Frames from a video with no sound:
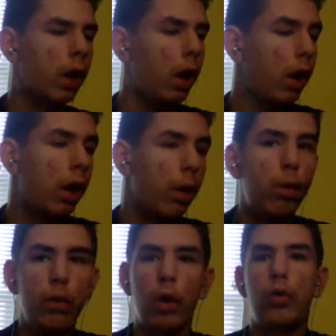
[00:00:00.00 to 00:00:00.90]
Who knows
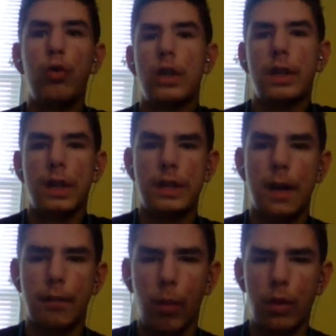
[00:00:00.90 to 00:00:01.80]
who's going to get 7 more? It
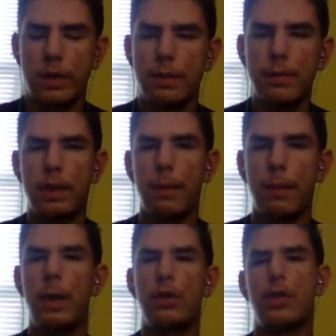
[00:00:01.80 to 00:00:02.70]
seems like the Patriots at
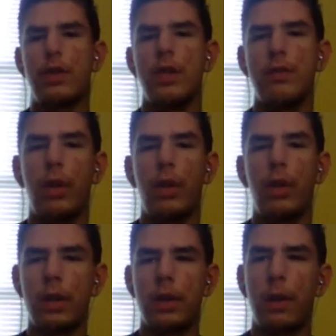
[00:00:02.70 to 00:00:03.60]
this point, but, I
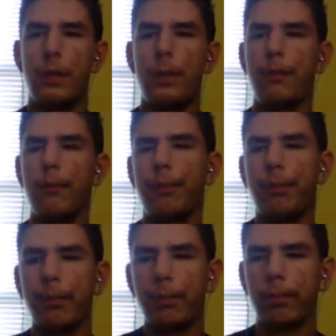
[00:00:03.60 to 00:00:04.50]
mean,
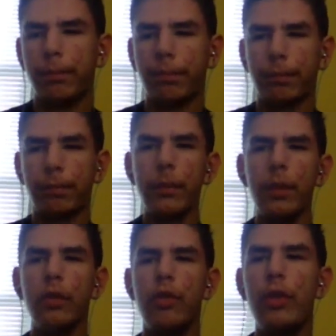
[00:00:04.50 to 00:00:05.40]

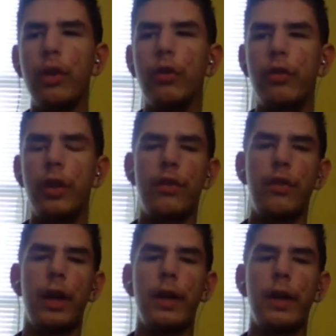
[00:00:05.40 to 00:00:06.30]
Steelers did sign
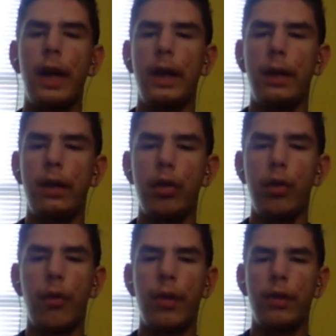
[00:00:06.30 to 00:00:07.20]
a new offensive
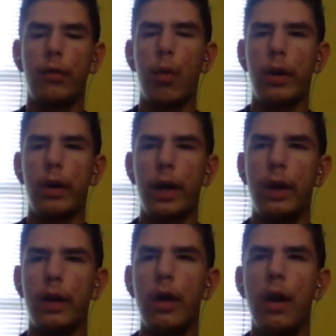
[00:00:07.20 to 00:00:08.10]
coordinator.
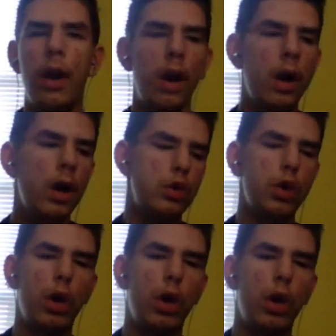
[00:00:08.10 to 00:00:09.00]
So
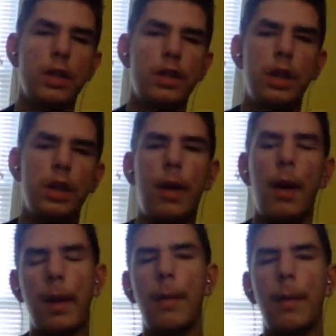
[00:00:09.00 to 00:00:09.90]
that might
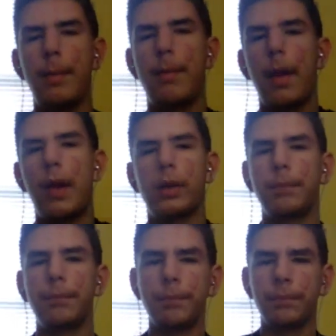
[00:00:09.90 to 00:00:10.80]
be better
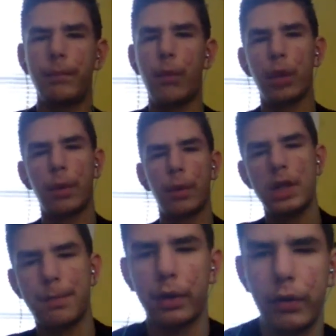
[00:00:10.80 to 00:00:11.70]
for the Pittsburgh
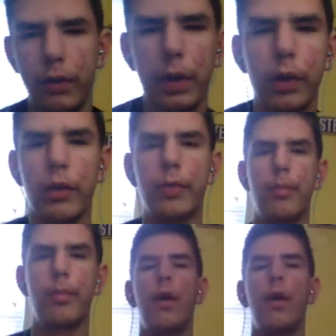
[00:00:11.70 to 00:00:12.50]
Steelers themselves.